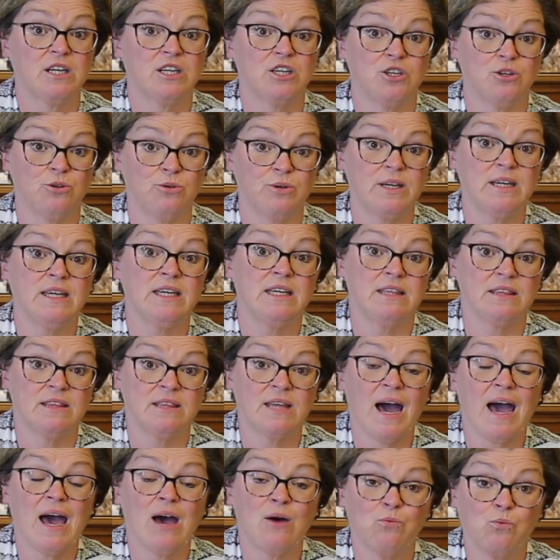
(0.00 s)
You eat
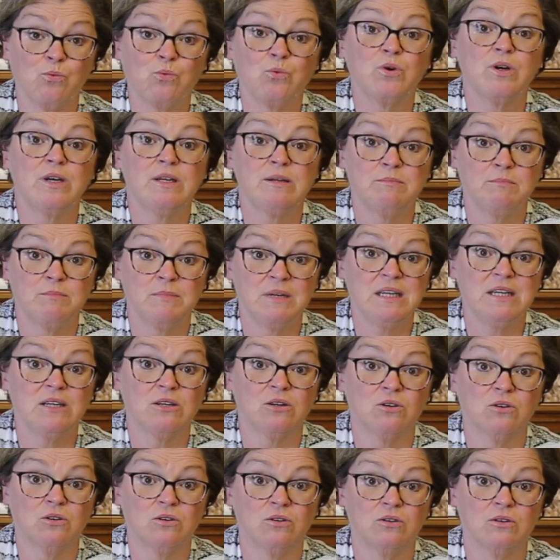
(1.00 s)
that one
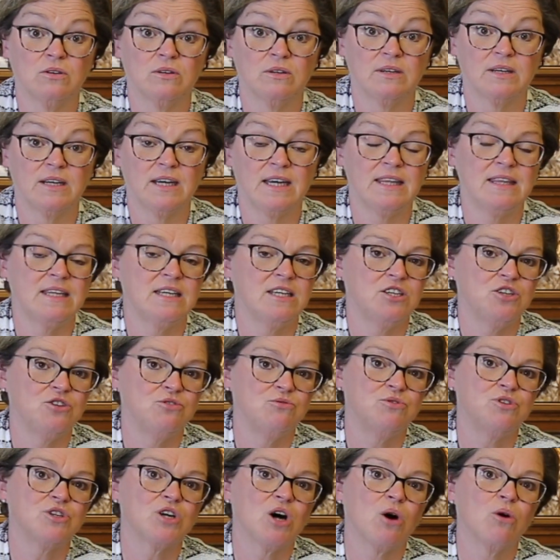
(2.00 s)
meal and then
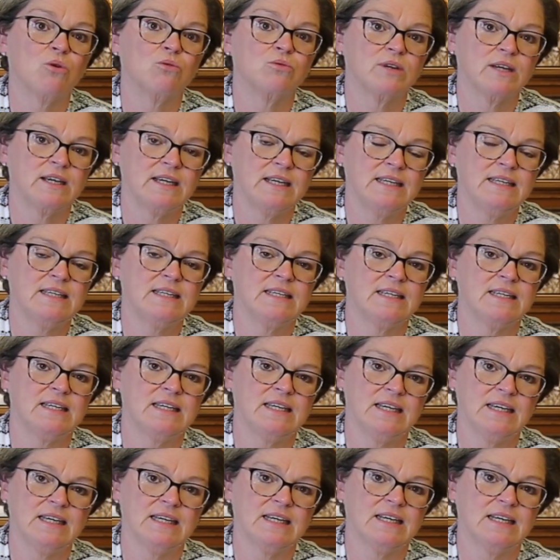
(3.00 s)
you don't eat
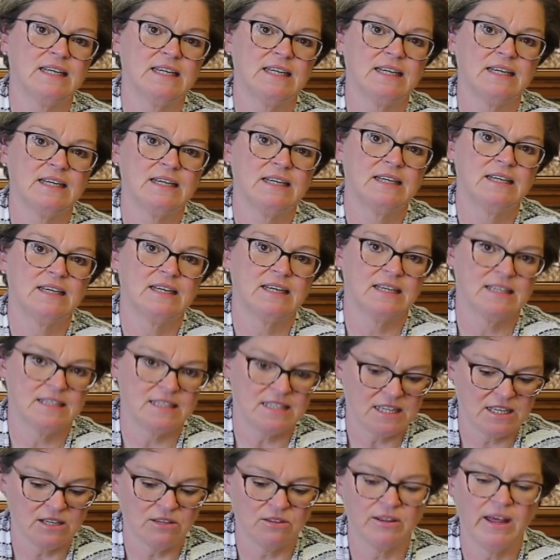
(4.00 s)
again
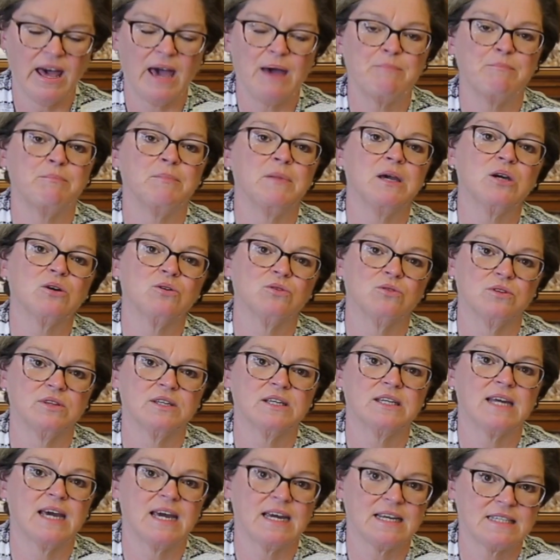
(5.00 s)
until that meal
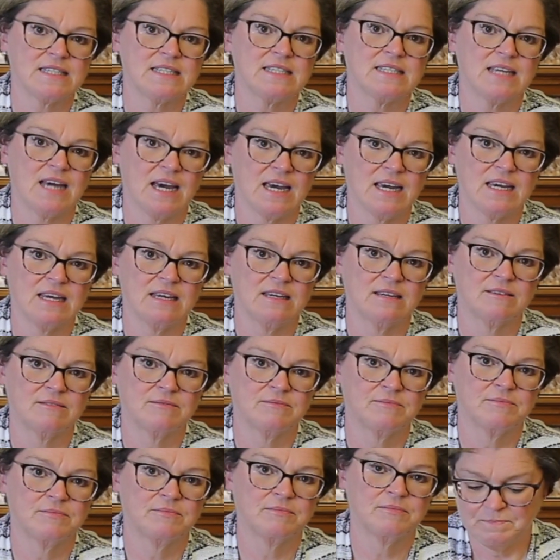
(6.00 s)
the next day.
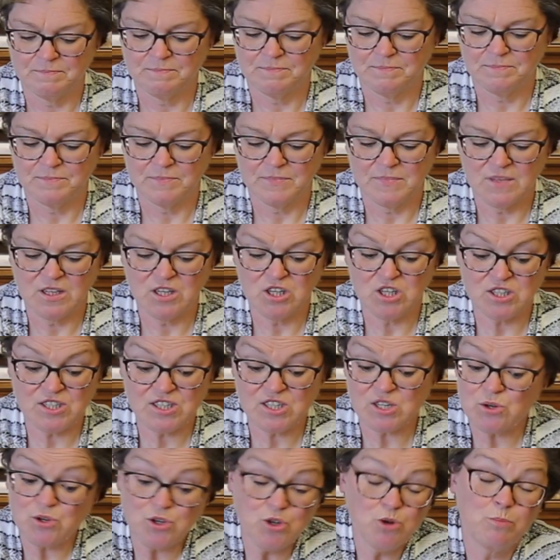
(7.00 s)

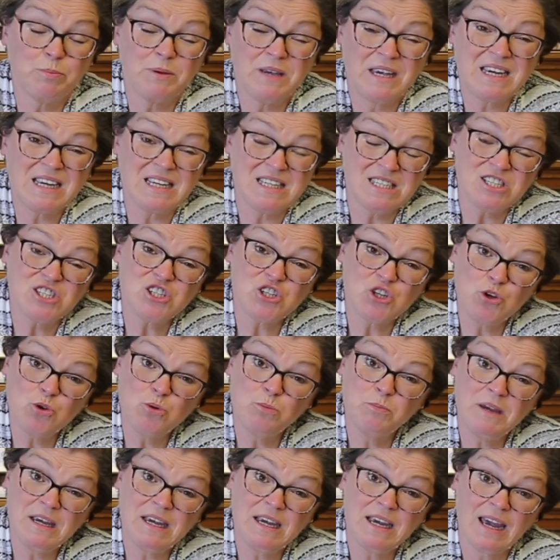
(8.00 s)
So you'll be
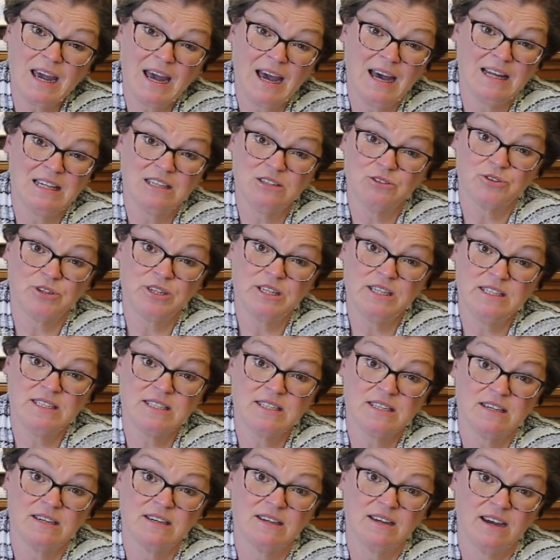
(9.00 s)
consuming
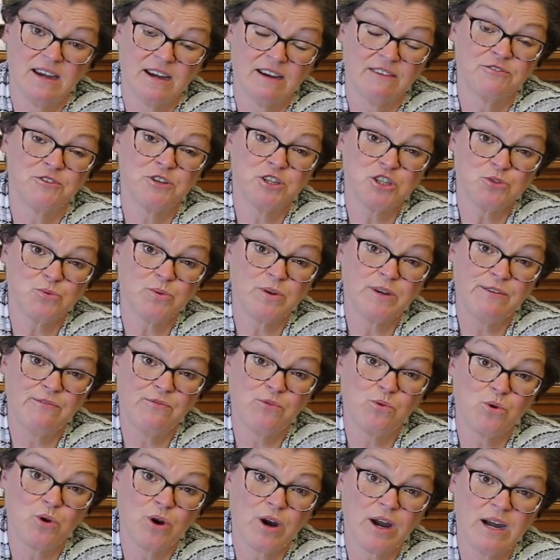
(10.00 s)
calories every
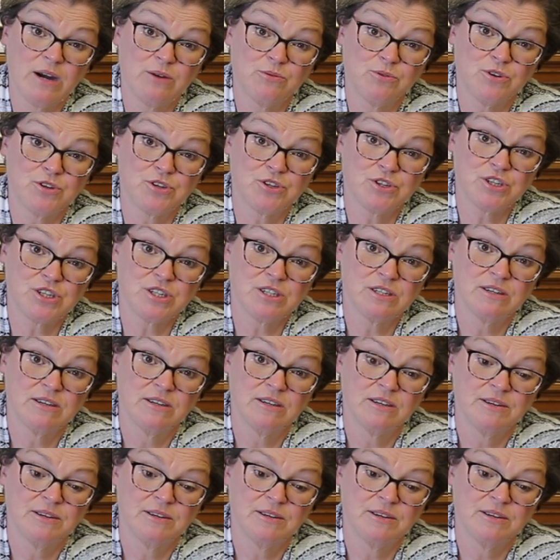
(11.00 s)
24 hours.